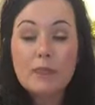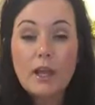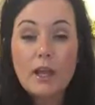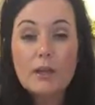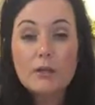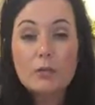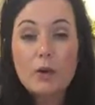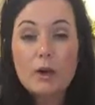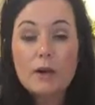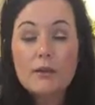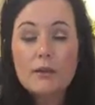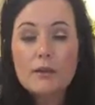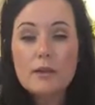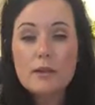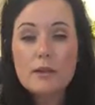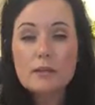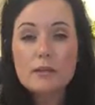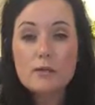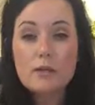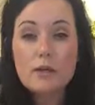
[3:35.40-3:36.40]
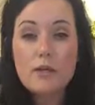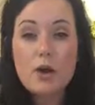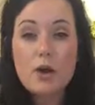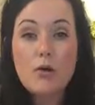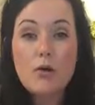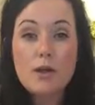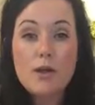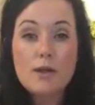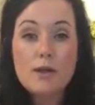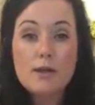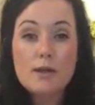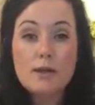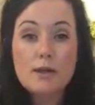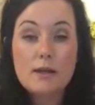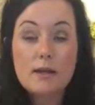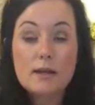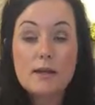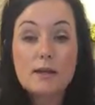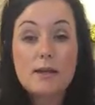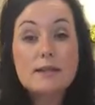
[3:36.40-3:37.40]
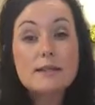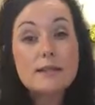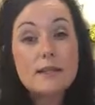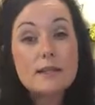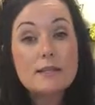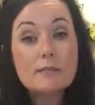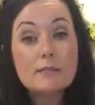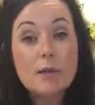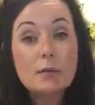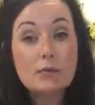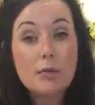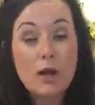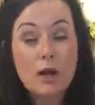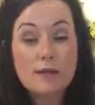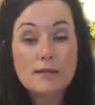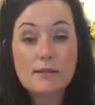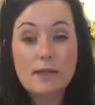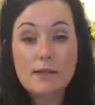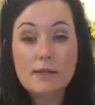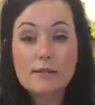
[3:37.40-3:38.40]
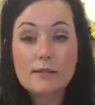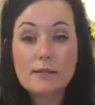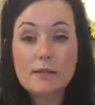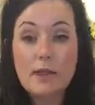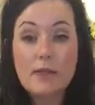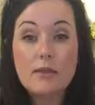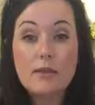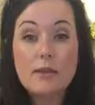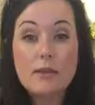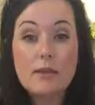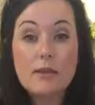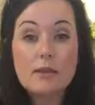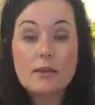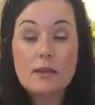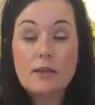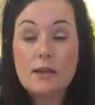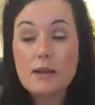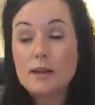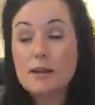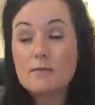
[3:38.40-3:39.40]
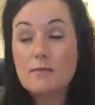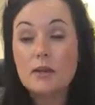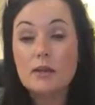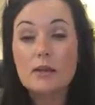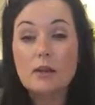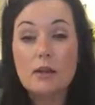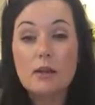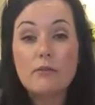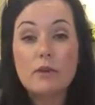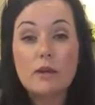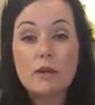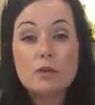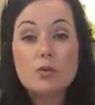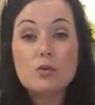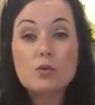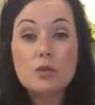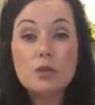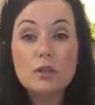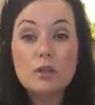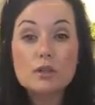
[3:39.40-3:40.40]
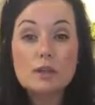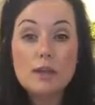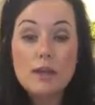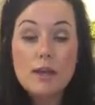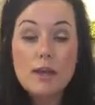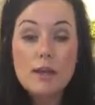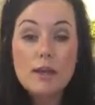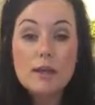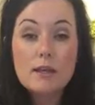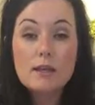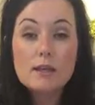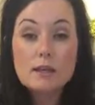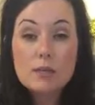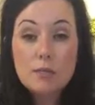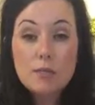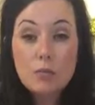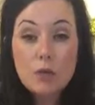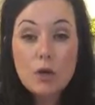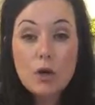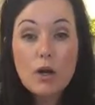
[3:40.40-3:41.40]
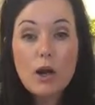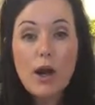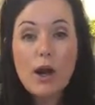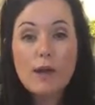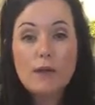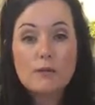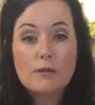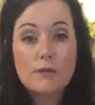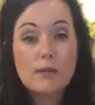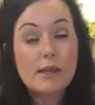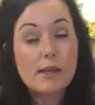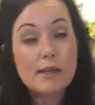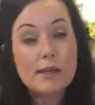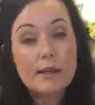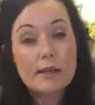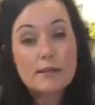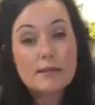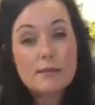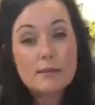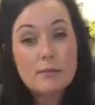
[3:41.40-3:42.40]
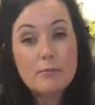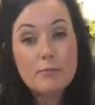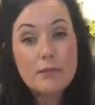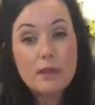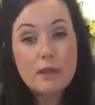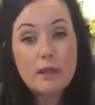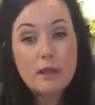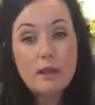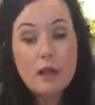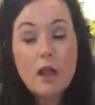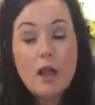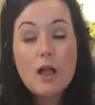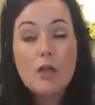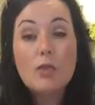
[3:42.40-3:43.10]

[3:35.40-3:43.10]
And one of the things we know in the assessment process and any building of any tools is the more eyes we get on something,